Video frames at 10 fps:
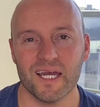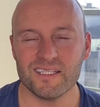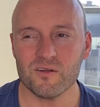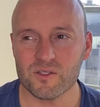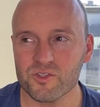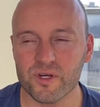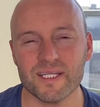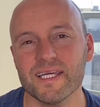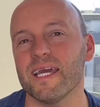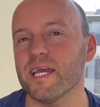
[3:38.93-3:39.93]
It's not
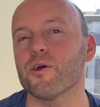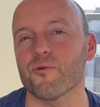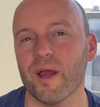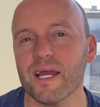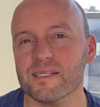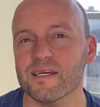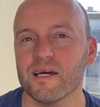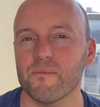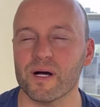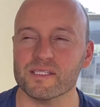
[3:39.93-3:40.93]
strictly incorrect,
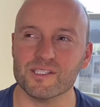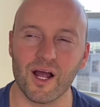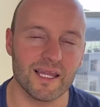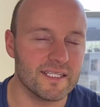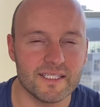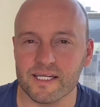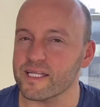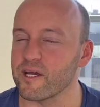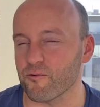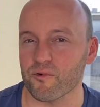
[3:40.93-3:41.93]
but
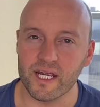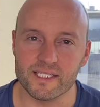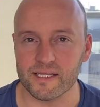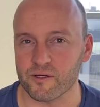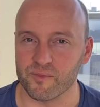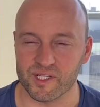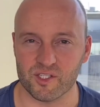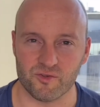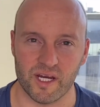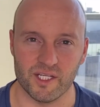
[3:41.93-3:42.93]
stylistically it reads a little bit
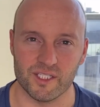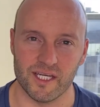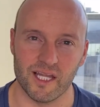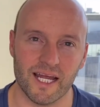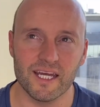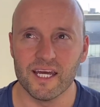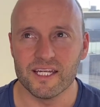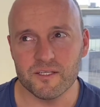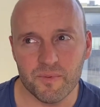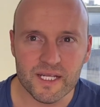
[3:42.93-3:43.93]
strangely. Like,
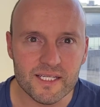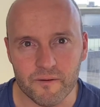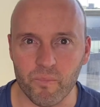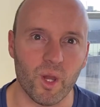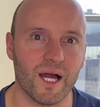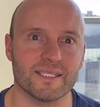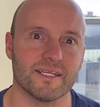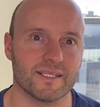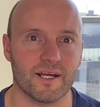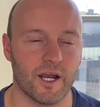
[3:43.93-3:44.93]
depicted implies that
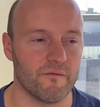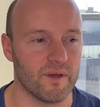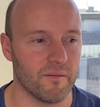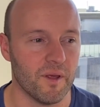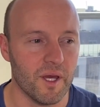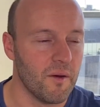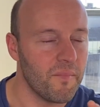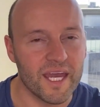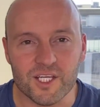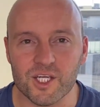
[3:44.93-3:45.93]
it's kind of been
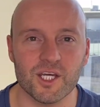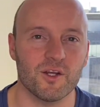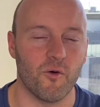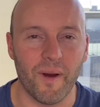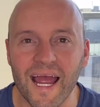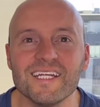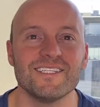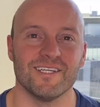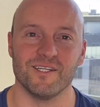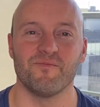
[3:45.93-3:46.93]
pictured or
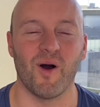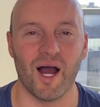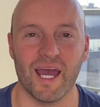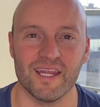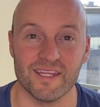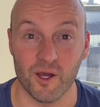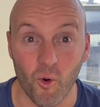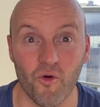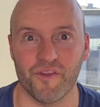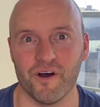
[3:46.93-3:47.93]
painted by the
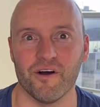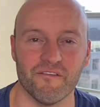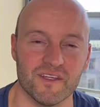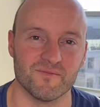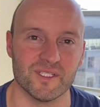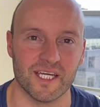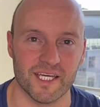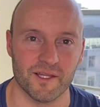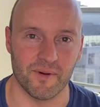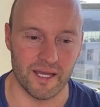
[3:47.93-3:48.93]
author of this
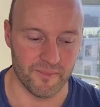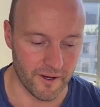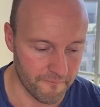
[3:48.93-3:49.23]
particular paper.